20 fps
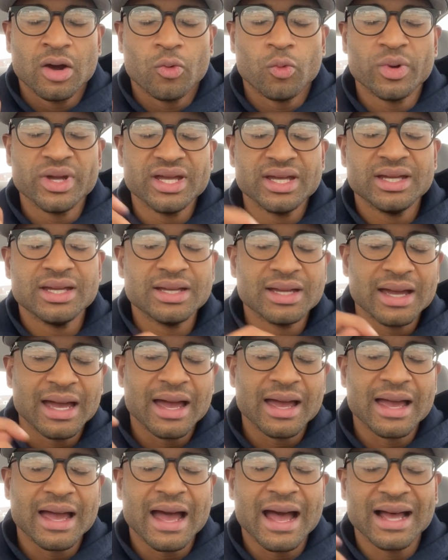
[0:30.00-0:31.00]
We
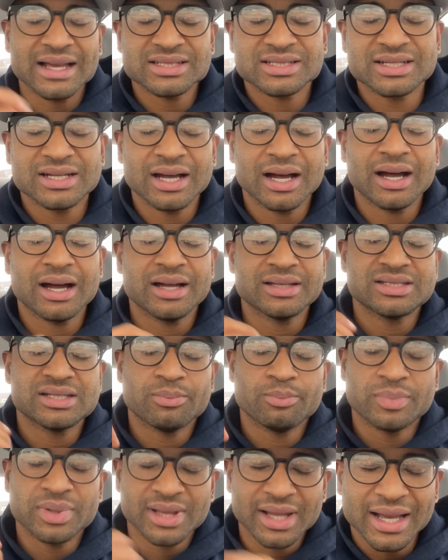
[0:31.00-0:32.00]
ask God to
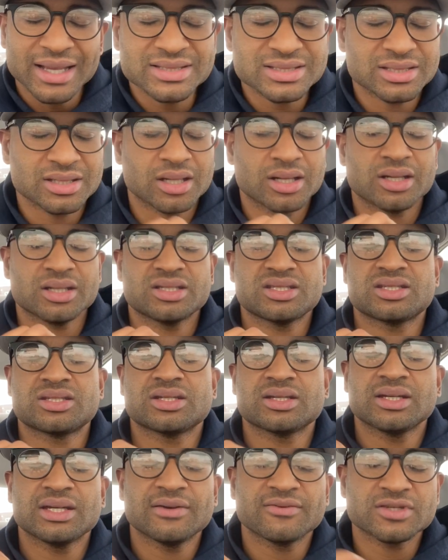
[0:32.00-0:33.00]
bless
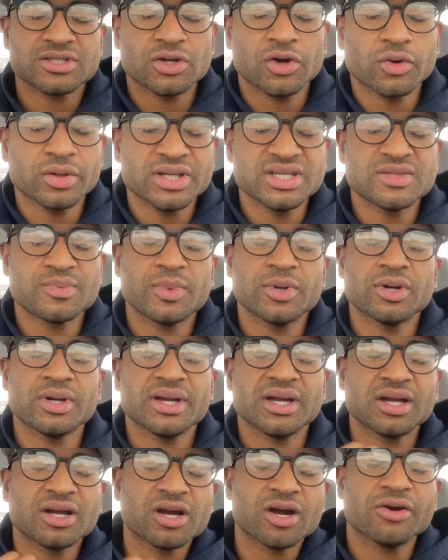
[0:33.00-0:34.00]
us, give us the Holy
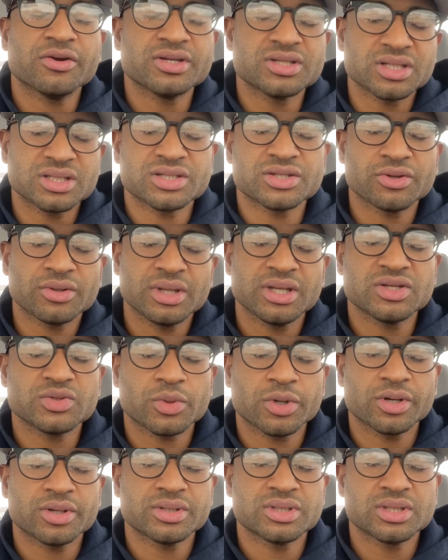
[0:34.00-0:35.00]
Spirit, encourage us through these
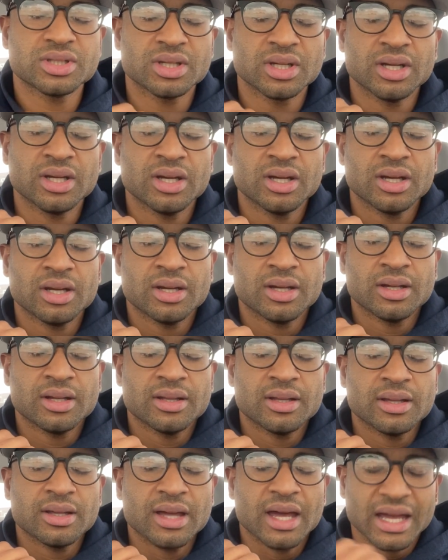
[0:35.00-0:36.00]
words.
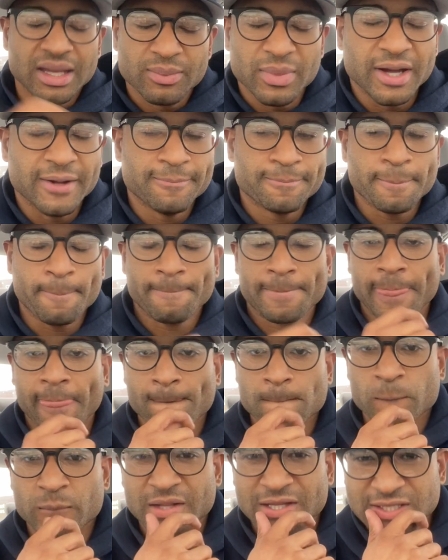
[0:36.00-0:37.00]

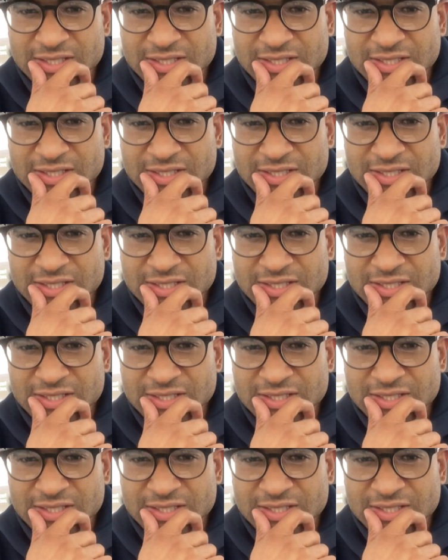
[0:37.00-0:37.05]
Amen.